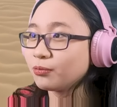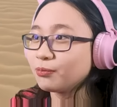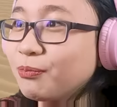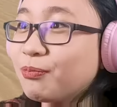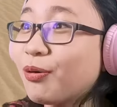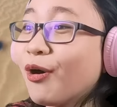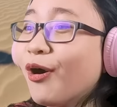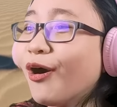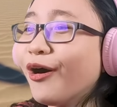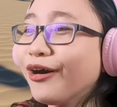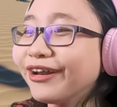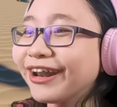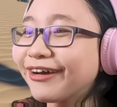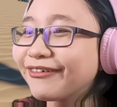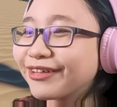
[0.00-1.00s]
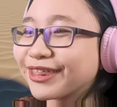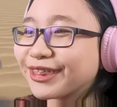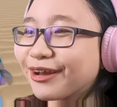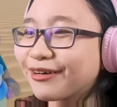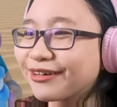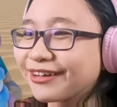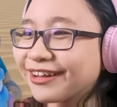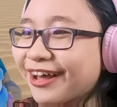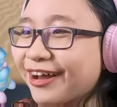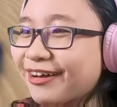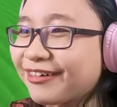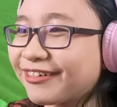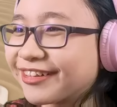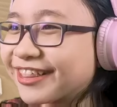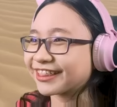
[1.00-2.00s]
oh, that was
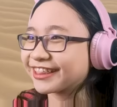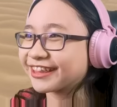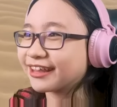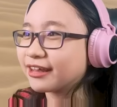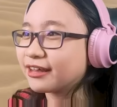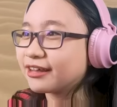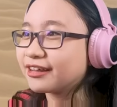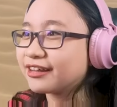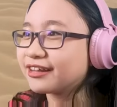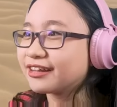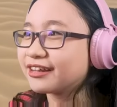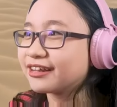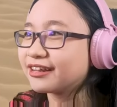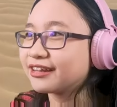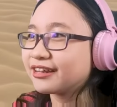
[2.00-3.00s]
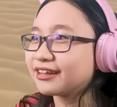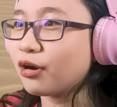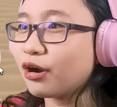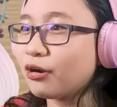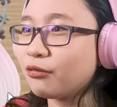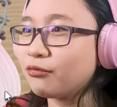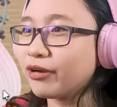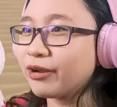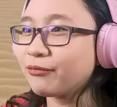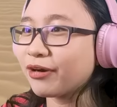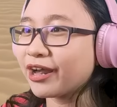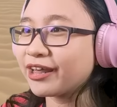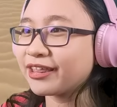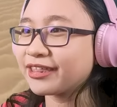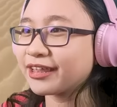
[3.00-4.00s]
so close. Oh wait,
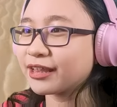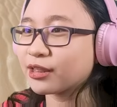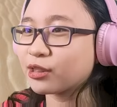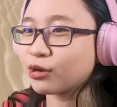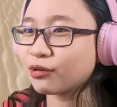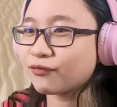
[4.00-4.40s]
why is this dude